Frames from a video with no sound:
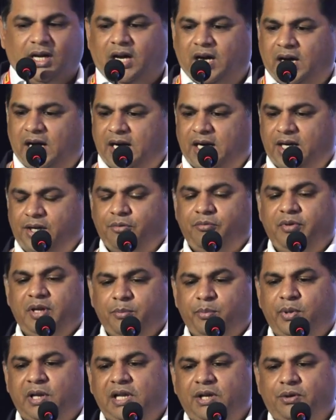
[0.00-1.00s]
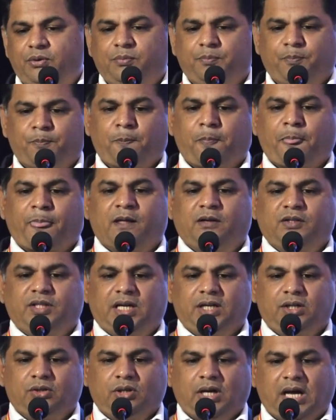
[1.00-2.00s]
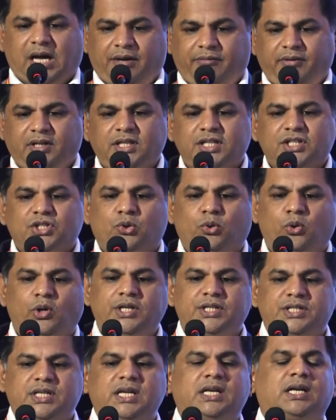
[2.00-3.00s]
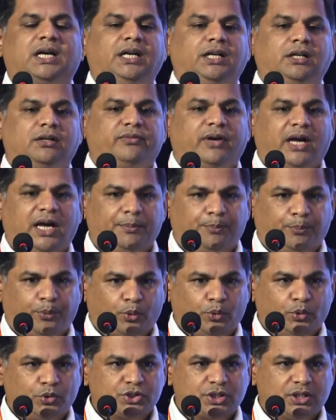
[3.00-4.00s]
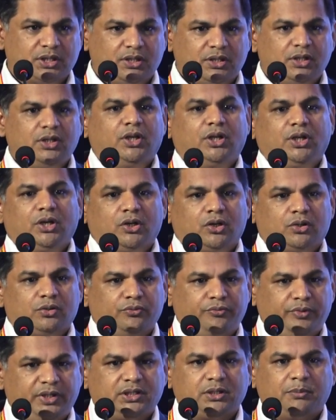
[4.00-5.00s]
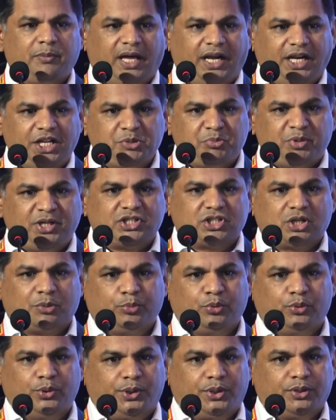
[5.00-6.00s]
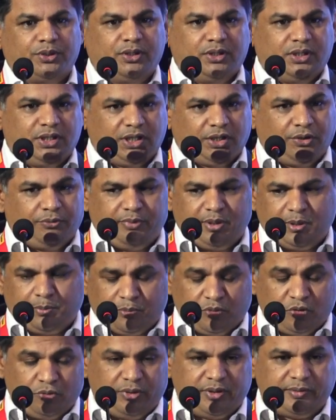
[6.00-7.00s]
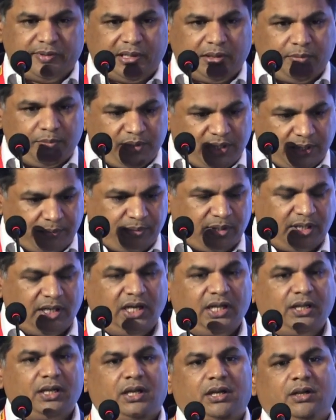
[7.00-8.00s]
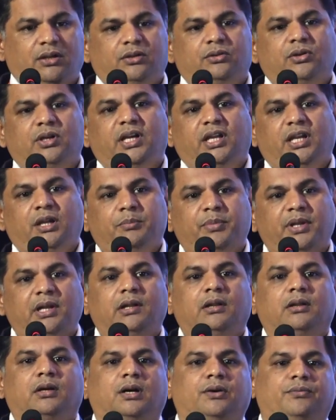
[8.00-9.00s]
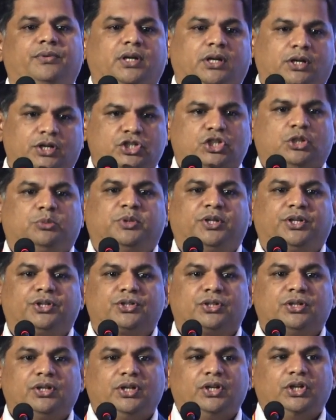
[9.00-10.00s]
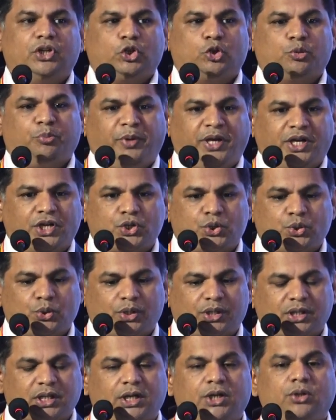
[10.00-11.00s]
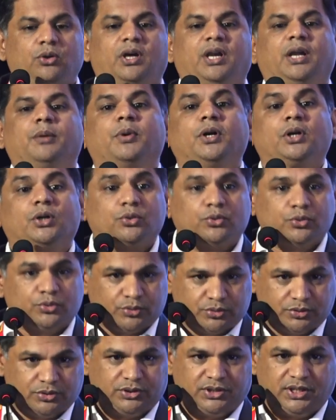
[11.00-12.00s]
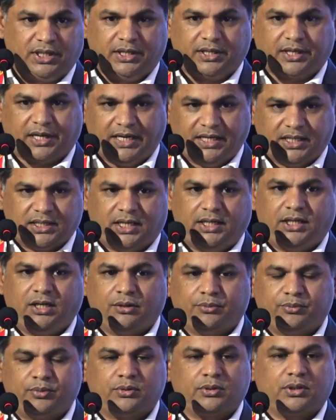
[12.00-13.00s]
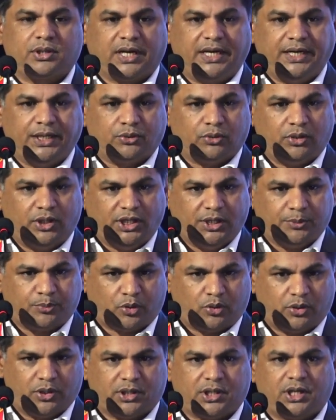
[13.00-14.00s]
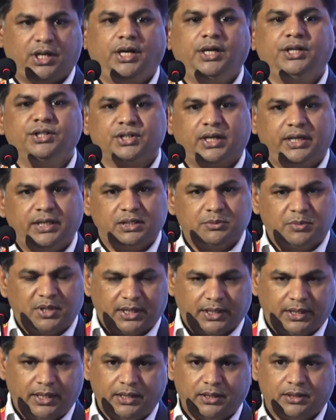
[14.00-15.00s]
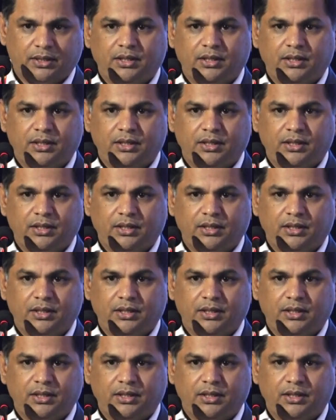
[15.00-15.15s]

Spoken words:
And we believe that having this holistic kind of approach with management support, we will definitely enable our customers to make sure that you are able to send right kind of right quality product inside the market.